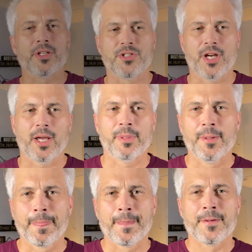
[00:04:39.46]
good job.
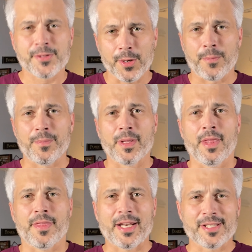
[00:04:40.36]
So
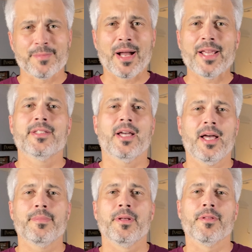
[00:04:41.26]
that is my
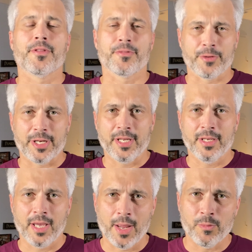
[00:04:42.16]
top 3.
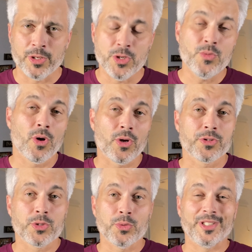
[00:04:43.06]
I want you all
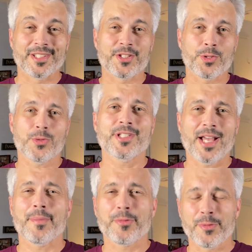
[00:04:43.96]
to list your
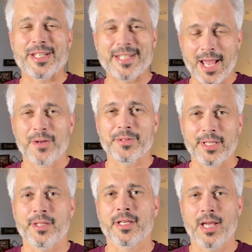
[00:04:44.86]
top 3 down
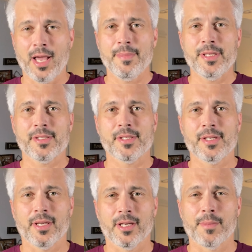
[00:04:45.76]
in the comments.
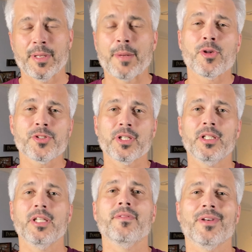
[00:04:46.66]
And I'm also going to
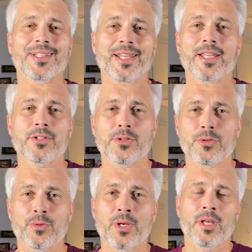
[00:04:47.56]
leave a link
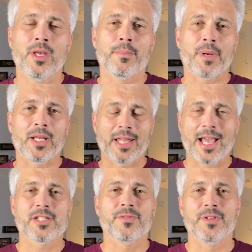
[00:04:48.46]
to my
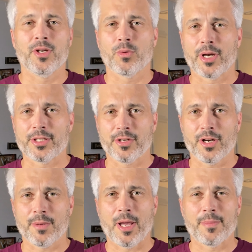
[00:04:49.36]
last video where I
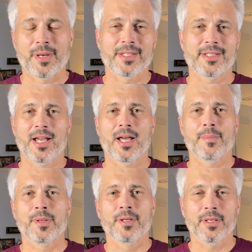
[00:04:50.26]
talk about my top